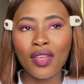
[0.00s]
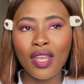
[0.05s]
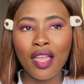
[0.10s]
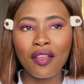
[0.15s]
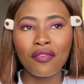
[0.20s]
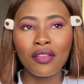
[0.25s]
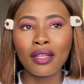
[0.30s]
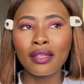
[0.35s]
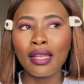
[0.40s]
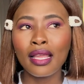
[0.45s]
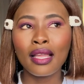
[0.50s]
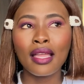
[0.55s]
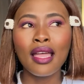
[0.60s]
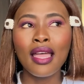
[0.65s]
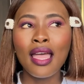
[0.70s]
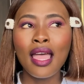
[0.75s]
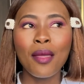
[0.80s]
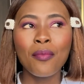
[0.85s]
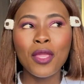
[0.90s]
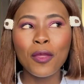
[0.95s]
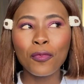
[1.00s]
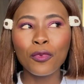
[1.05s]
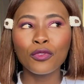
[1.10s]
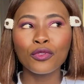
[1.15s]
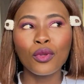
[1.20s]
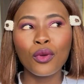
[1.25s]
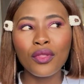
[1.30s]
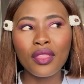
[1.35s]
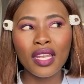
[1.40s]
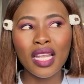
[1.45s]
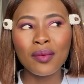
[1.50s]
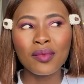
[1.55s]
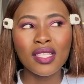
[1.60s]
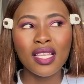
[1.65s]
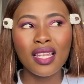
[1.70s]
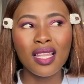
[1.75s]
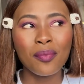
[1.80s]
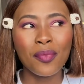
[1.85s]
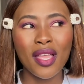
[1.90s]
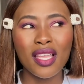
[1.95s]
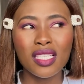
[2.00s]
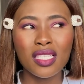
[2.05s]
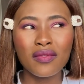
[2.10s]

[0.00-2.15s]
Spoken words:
I felt like people know that I'm selling bags.